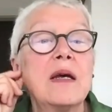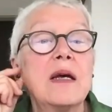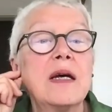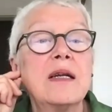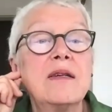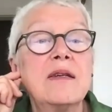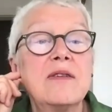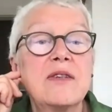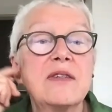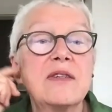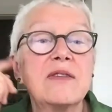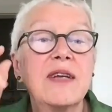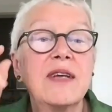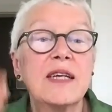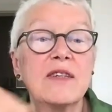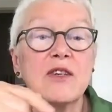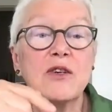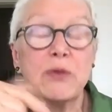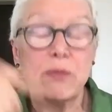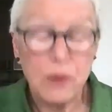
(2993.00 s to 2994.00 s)
And
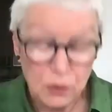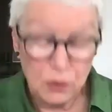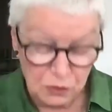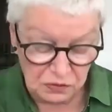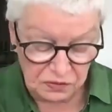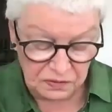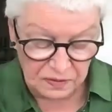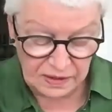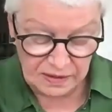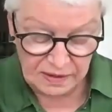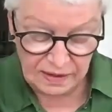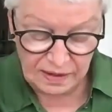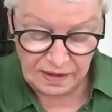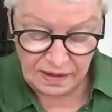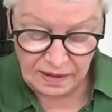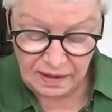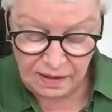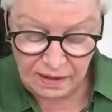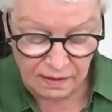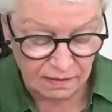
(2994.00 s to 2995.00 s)
that quote that
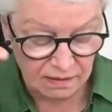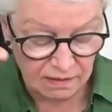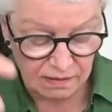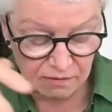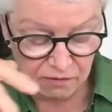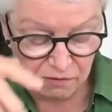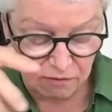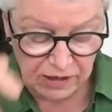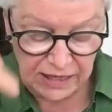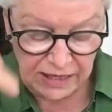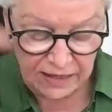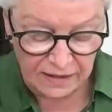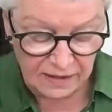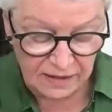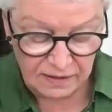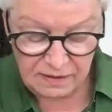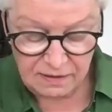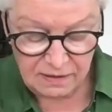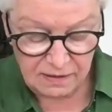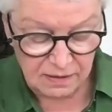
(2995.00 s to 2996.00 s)
I
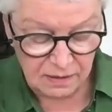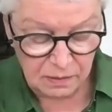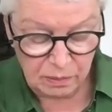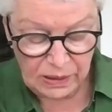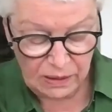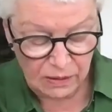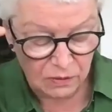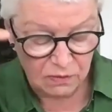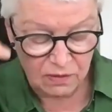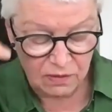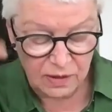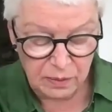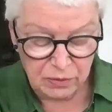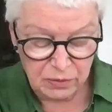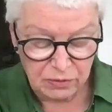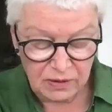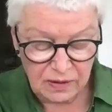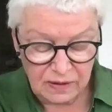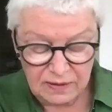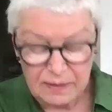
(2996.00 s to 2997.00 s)
read about
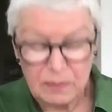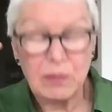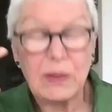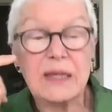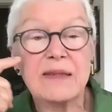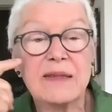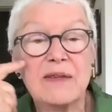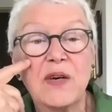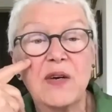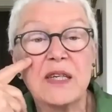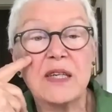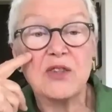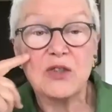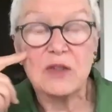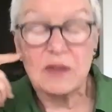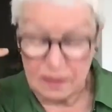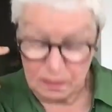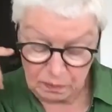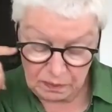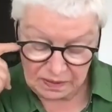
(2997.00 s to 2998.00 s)
liberalism as
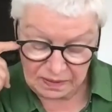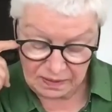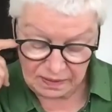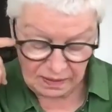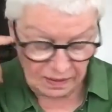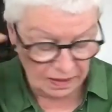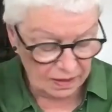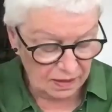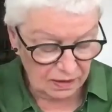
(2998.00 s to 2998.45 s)
fascism's